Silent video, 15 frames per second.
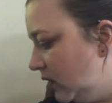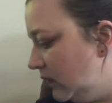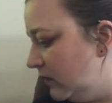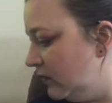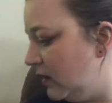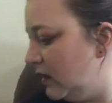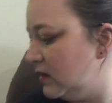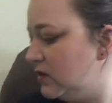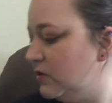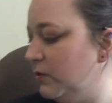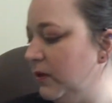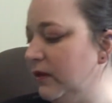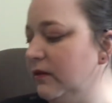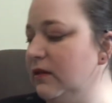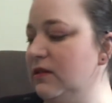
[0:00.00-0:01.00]
Next
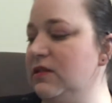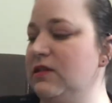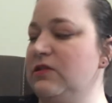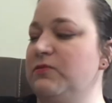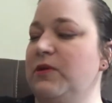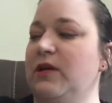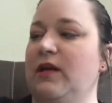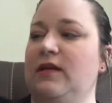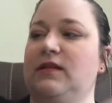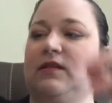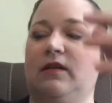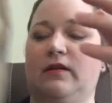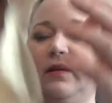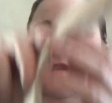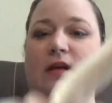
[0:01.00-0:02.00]
one, this is one I
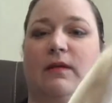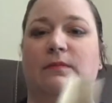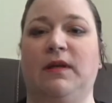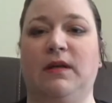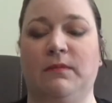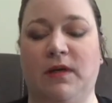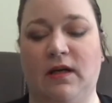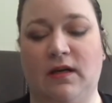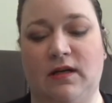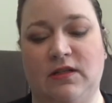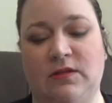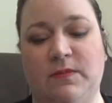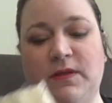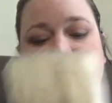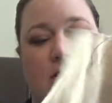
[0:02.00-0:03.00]
started on me and my
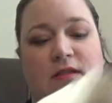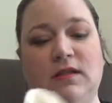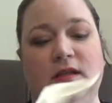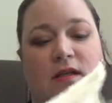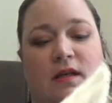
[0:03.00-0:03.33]
husband's